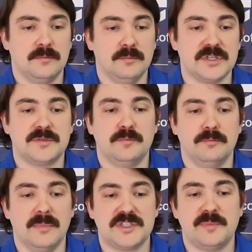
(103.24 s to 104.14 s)

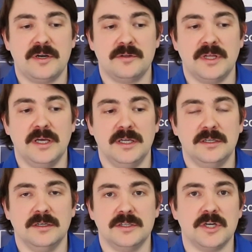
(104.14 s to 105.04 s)
much better
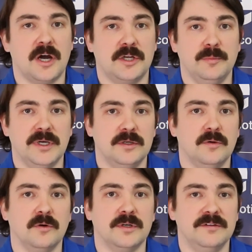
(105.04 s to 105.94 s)
than a document
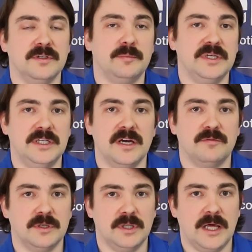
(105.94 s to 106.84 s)
or even a
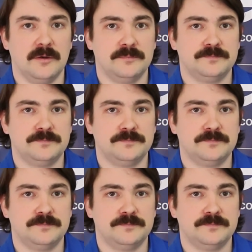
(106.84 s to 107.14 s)
PDF would allow.